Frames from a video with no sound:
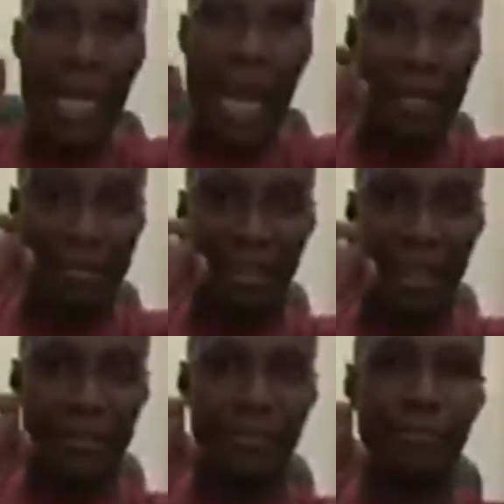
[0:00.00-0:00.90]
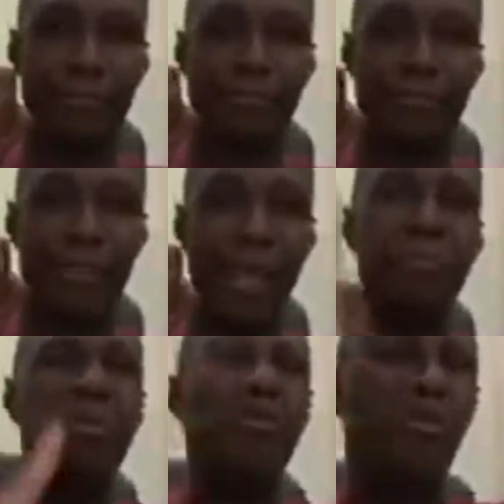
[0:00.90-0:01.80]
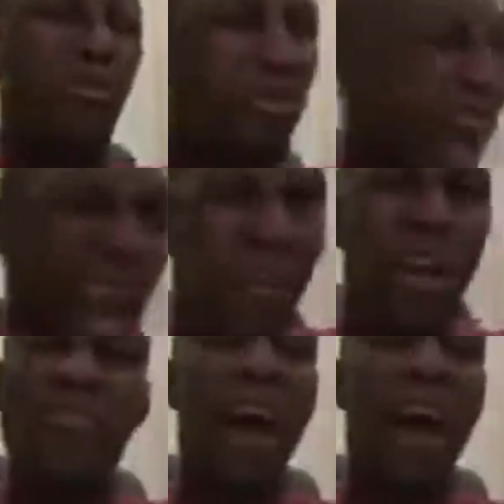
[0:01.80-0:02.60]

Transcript: Last thing, be very,